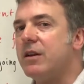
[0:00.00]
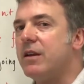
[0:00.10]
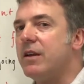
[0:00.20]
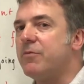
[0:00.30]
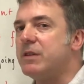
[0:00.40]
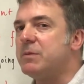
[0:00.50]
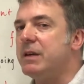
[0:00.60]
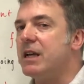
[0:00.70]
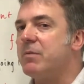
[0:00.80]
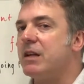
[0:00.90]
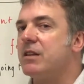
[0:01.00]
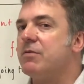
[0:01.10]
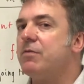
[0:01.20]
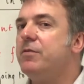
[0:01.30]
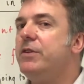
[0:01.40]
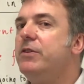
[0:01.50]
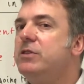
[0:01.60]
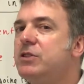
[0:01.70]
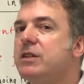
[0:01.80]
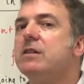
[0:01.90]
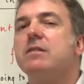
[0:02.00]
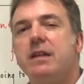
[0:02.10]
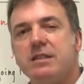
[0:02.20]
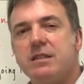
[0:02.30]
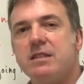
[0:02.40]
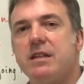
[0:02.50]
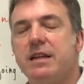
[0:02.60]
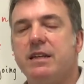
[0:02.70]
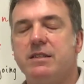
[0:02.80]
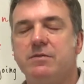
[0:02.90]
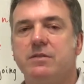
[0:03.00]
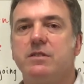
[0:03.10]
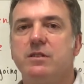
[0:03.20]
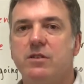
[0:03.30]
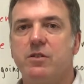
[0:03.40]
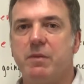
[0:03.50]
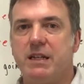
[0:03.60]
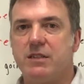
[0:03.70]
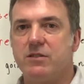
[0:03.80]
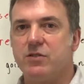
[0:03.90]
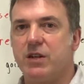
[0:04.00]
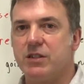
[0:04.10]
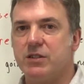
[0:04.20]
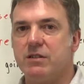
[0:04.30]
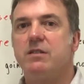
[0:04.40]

if we speak about the future, it's a slightly different grammatical structure.